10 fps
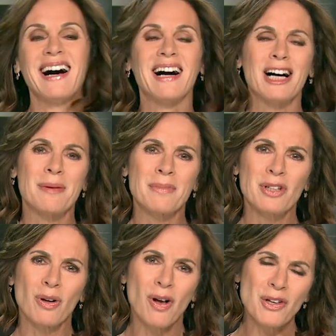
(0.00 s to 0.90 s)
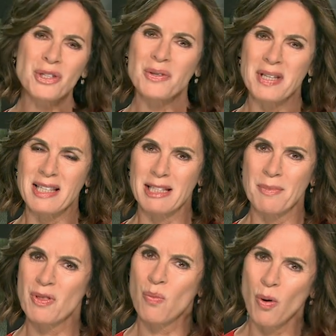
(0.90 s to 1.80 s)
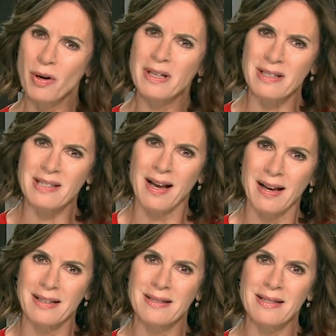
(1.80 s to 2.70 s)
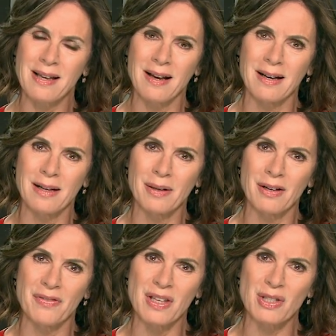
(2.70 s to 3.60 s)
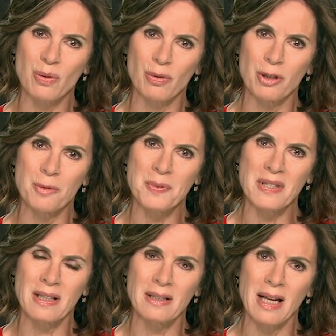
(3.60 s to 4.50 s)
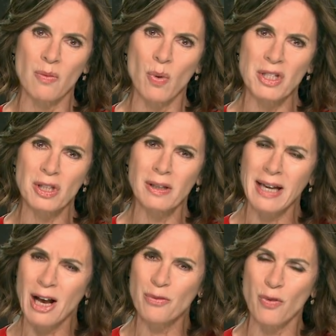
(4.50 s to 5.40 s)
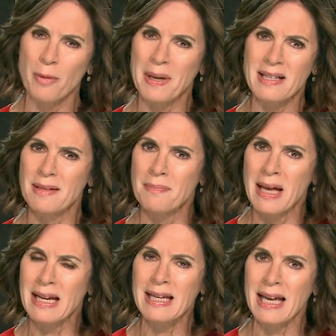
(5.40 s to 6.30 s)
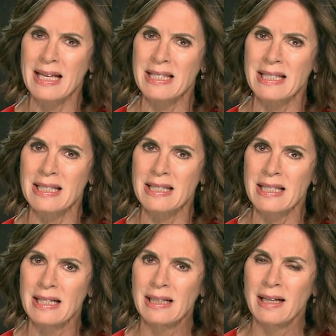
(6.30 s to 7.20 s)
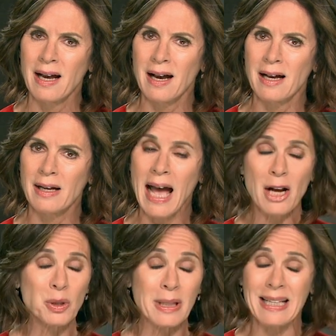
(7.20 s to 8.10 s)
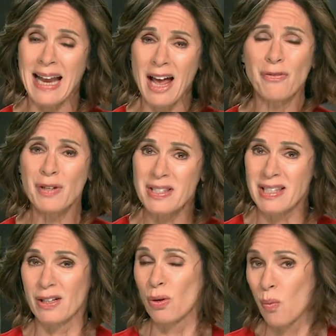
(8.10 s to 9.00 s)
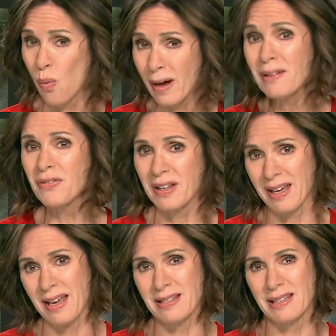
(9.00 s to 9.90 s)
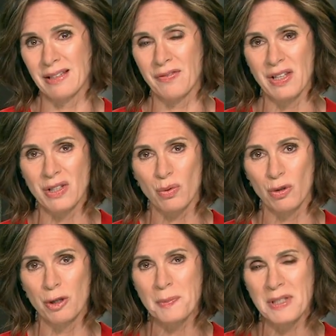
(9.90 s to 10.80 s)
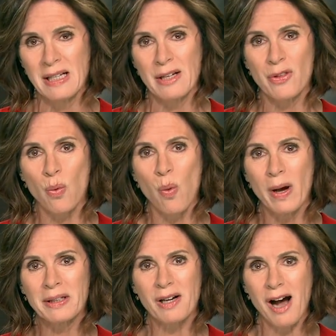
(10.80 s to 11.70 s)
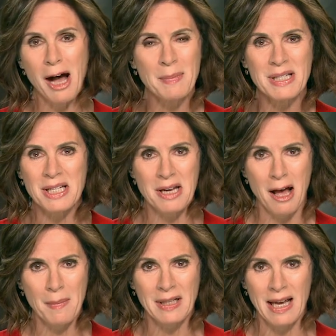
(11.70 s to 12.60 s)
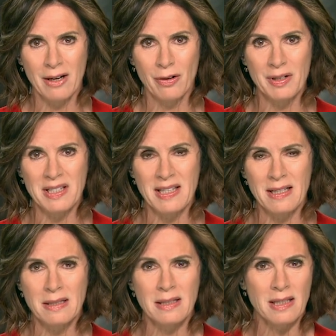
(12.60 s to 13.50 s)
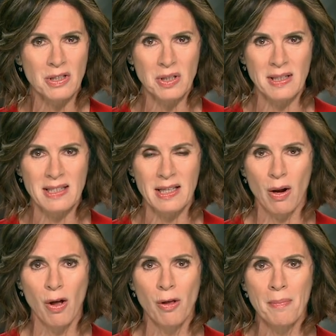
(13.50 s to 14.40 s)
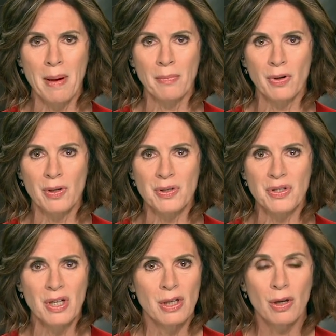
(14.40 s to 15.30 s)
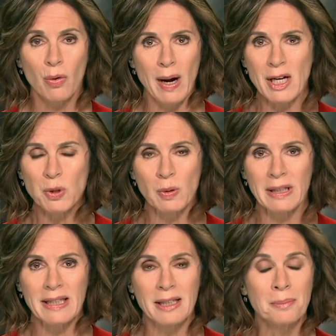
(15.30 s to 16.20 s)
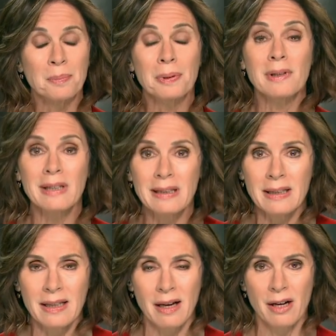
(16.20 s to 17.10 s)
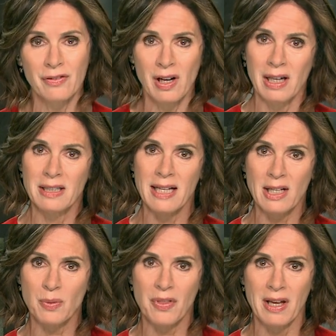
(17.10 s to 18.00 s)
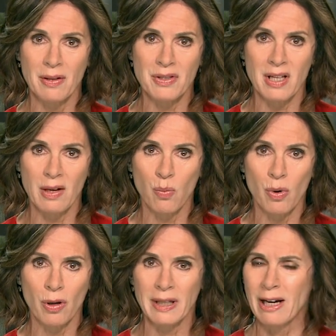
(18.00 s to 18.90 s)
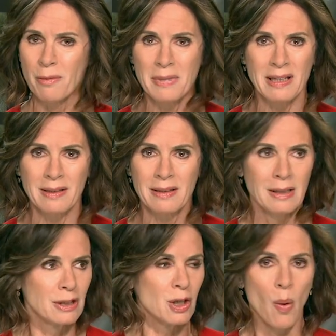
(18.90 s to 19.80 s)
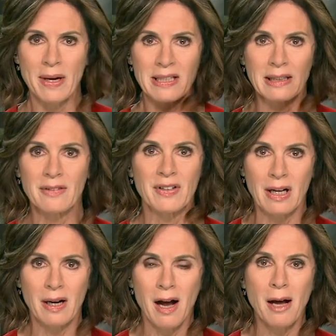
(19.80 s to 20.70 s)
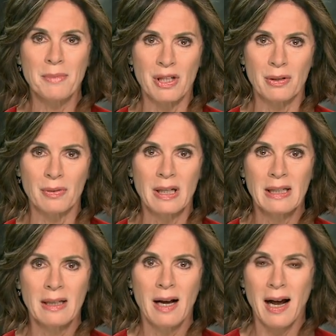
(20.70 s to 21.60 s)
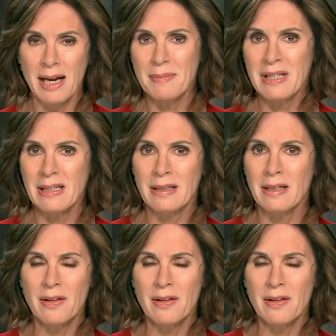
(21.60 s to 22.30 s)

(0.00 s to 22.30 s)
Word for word: You'll also see some of the warning signs of these groups and what to look out for, because in many cases, actually in every single one of the cases of these groups, the one common denominator is the insistence that all members gradually completely cut off contact with the outside world. I don't mean going to live in a commune. I mean,